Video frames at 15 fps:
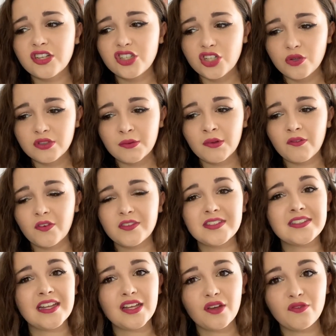do something for the
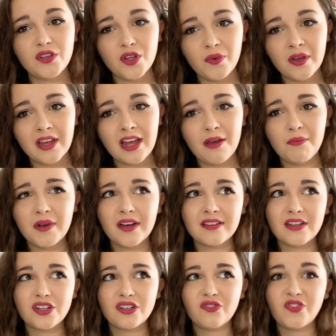sake of doing it because
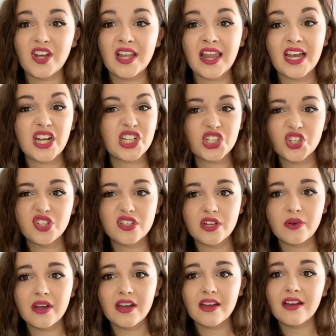I just feel like I should
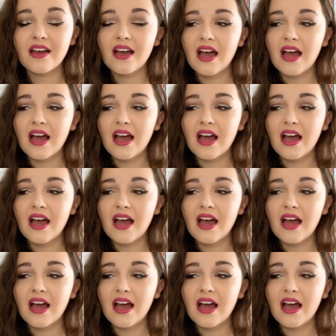do it.